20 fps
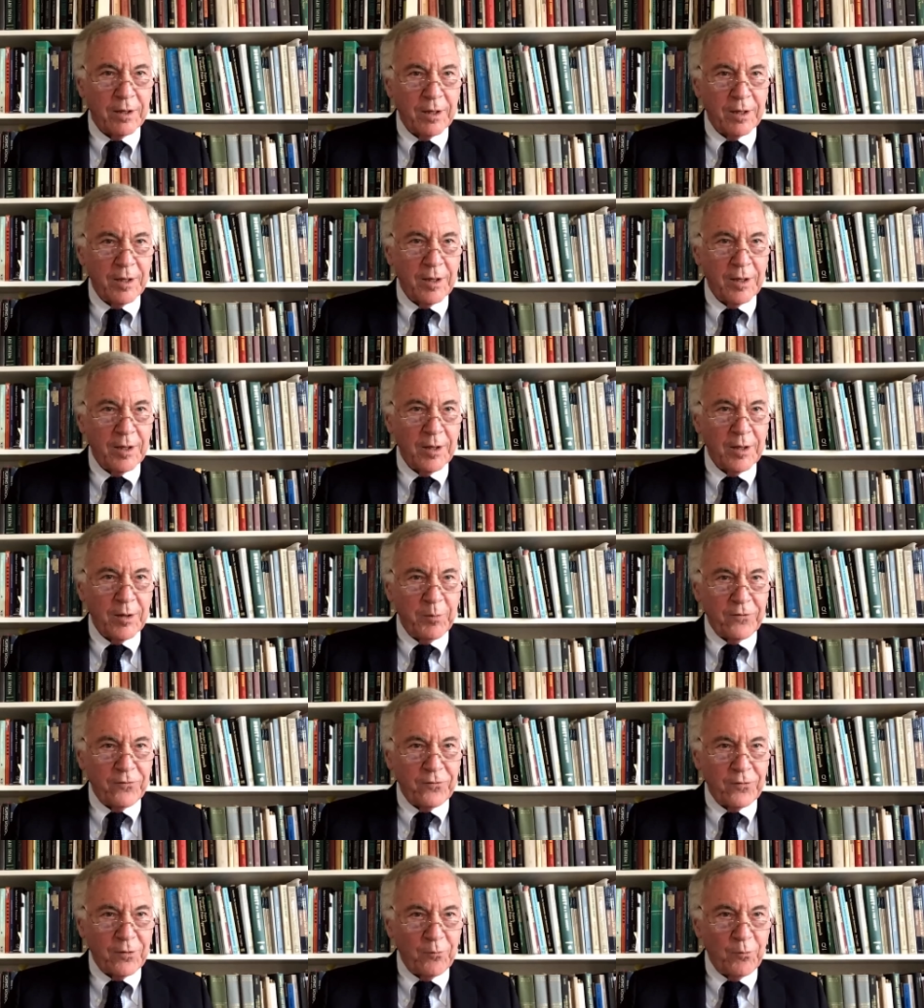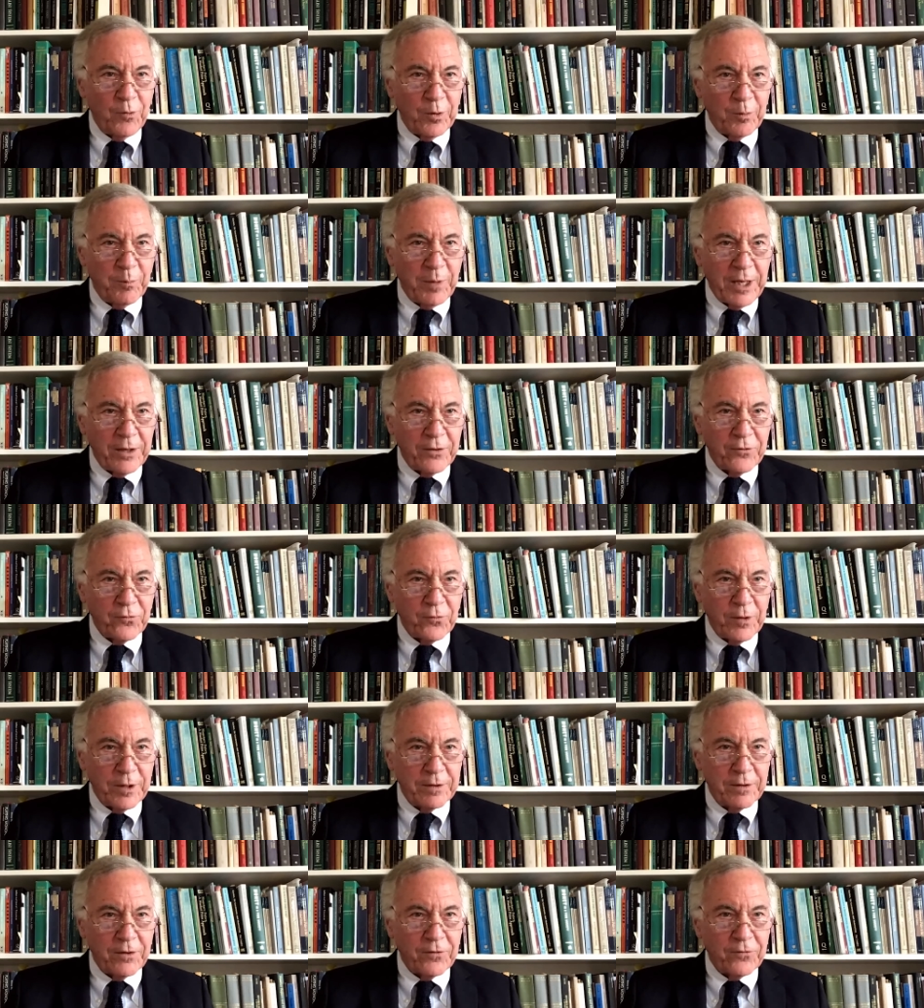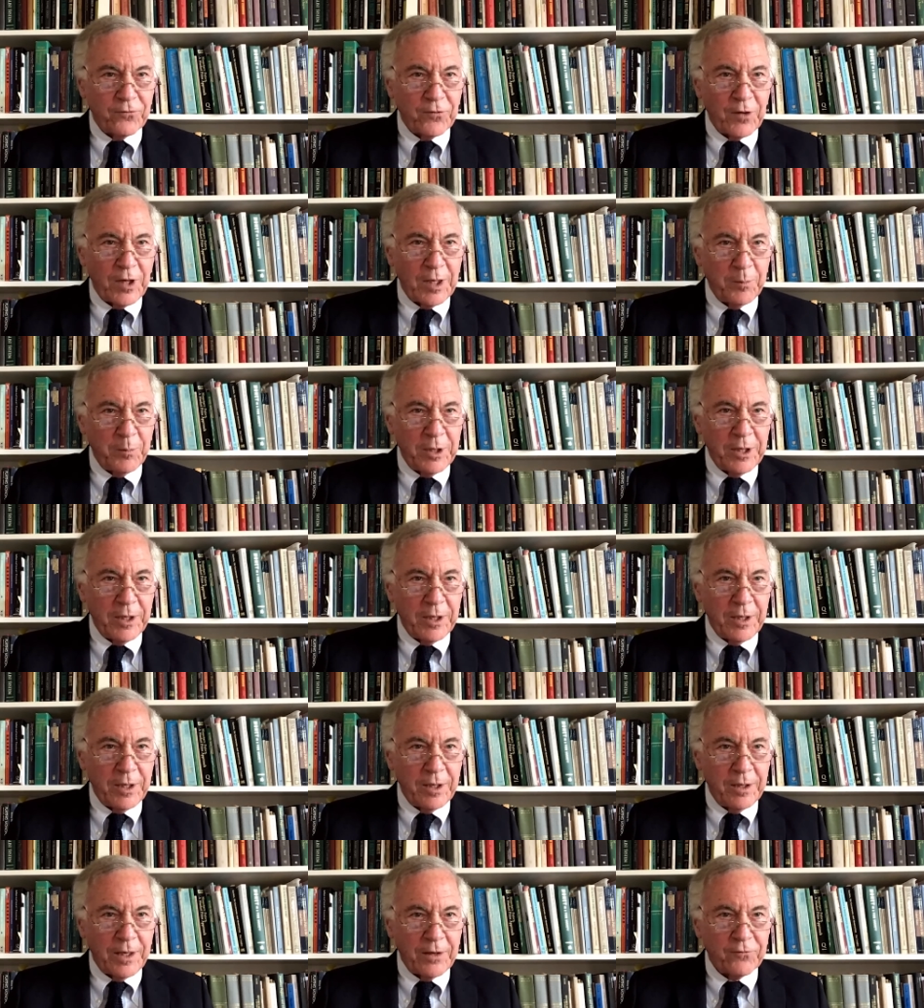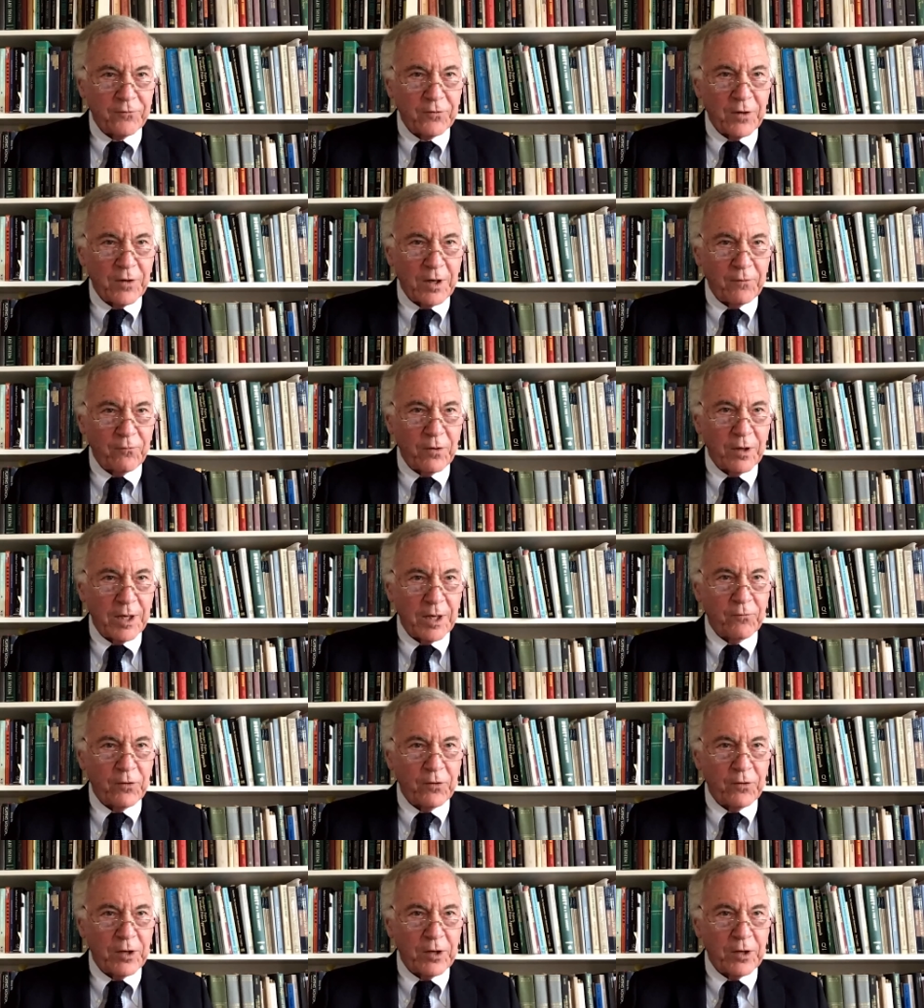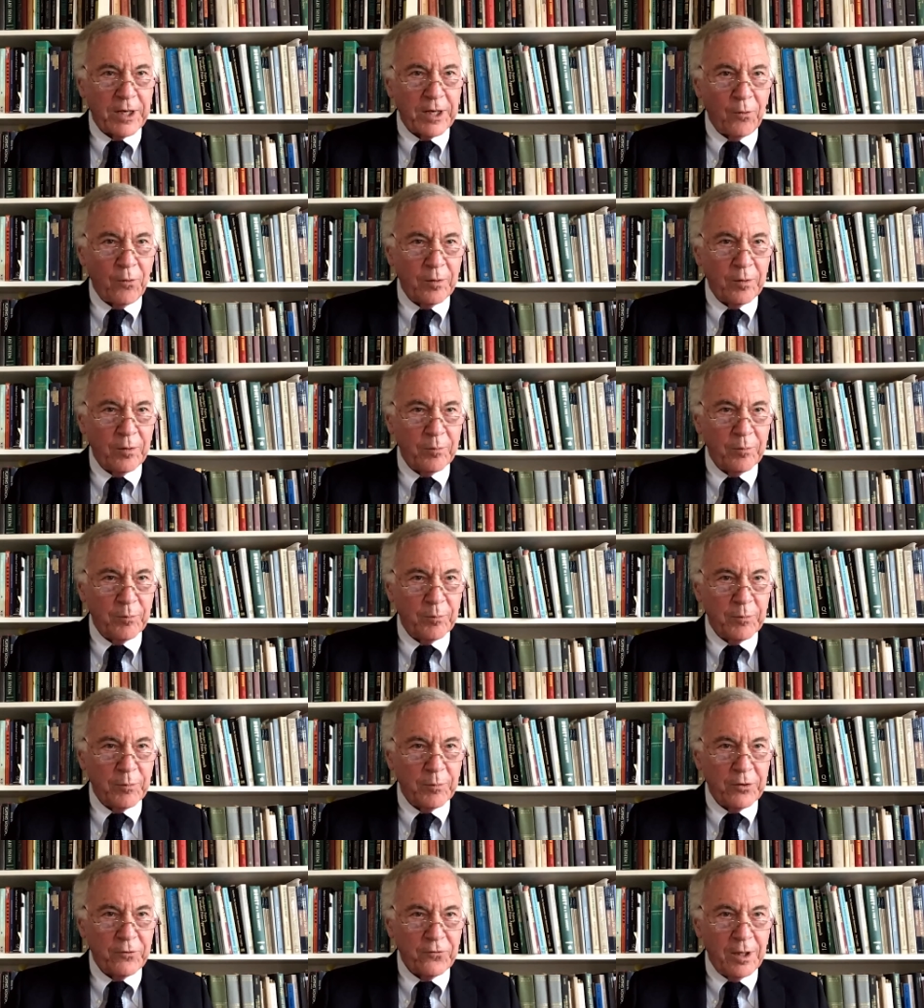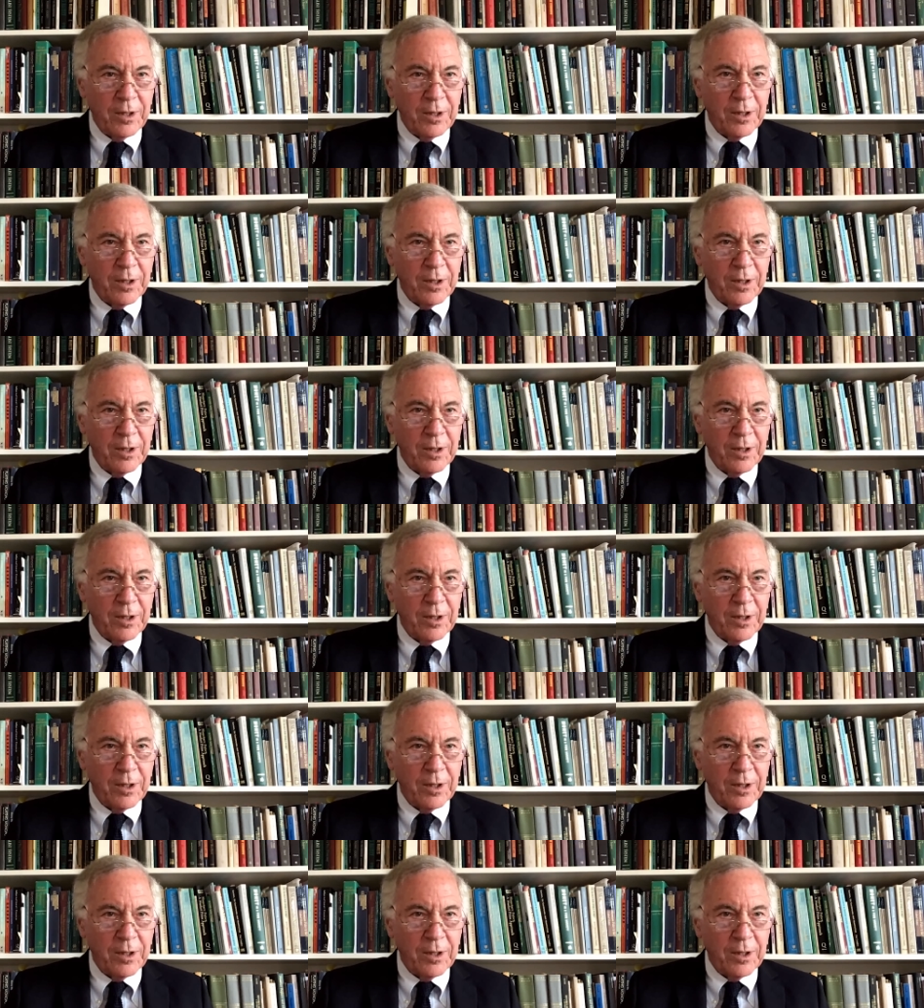because we're measuring this sentiment index every hour, Michelle.